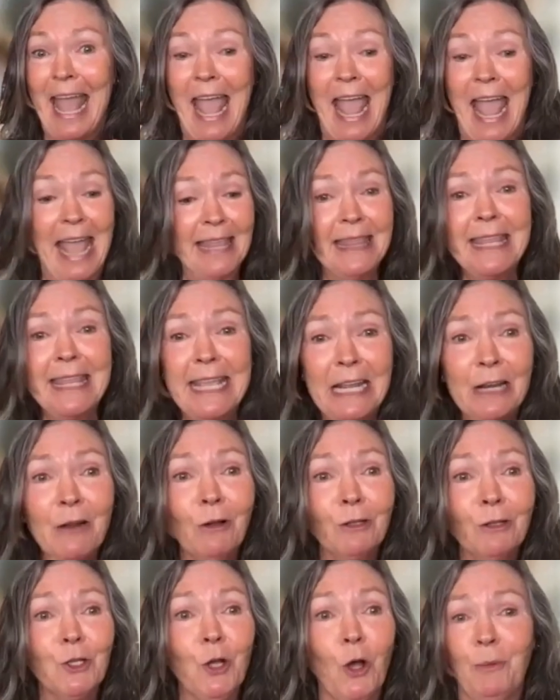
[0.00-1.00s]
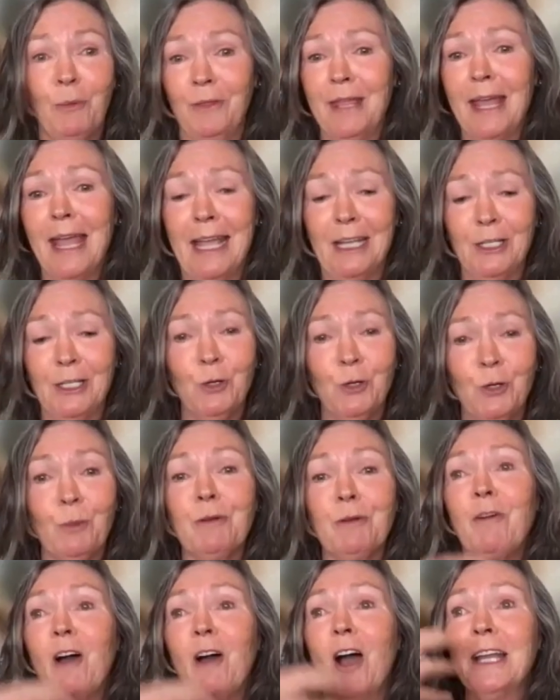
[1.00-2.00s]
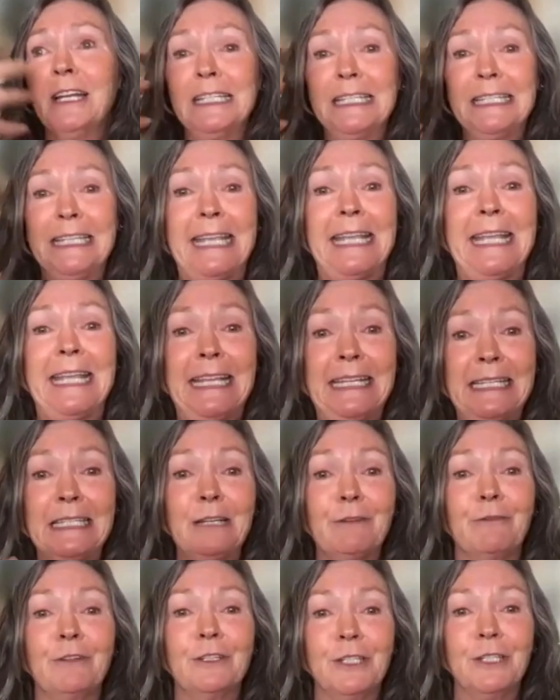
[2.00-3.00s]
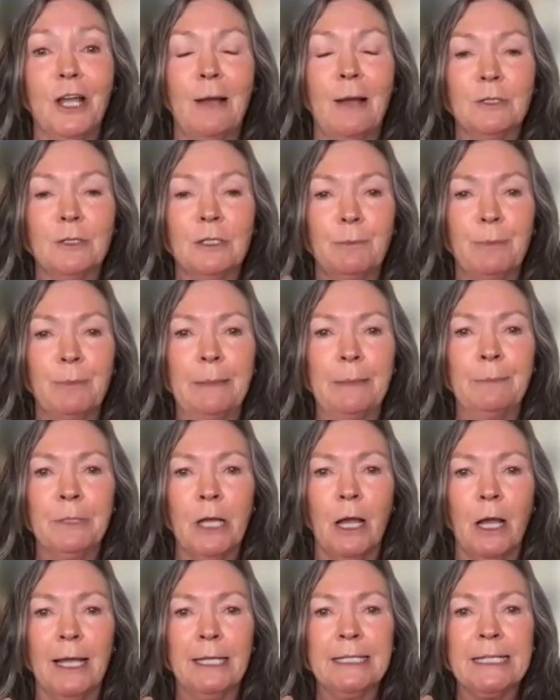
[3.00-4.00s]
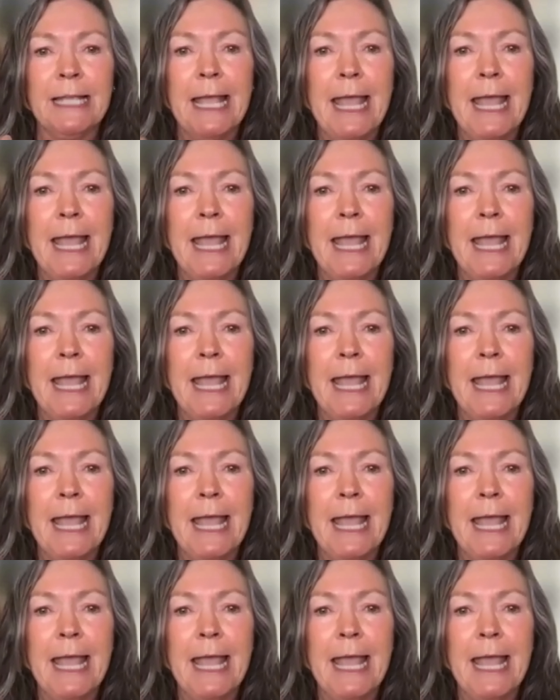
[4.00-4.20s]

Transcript: And then on top of that, you're providing 10 different types of peptides.